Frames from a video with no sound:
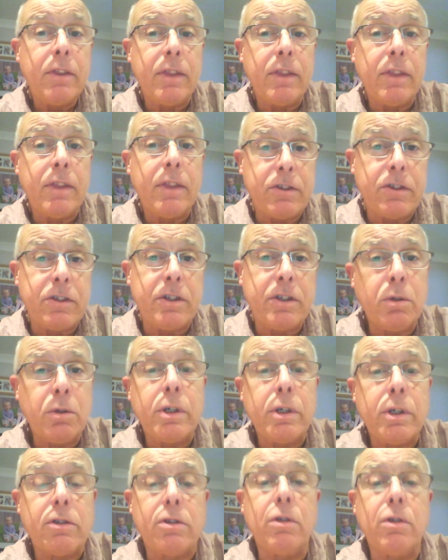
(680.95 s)
that still
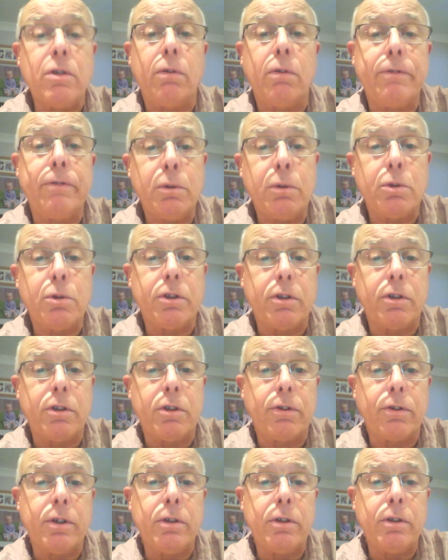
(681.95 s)
has not filtered
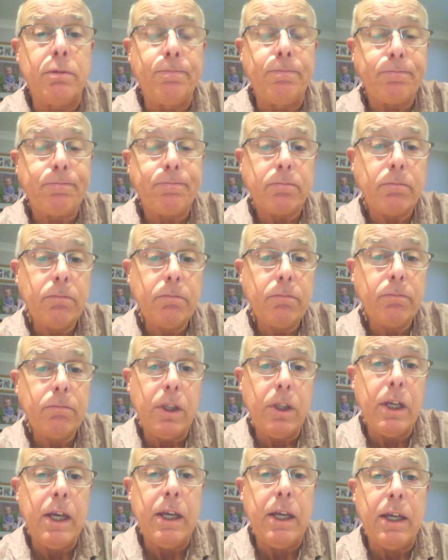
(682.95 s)
through,
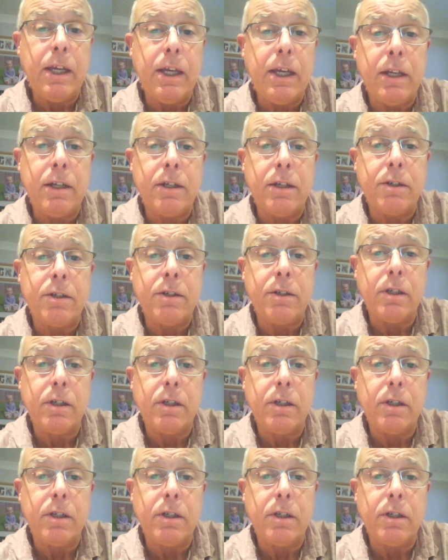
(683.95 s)
and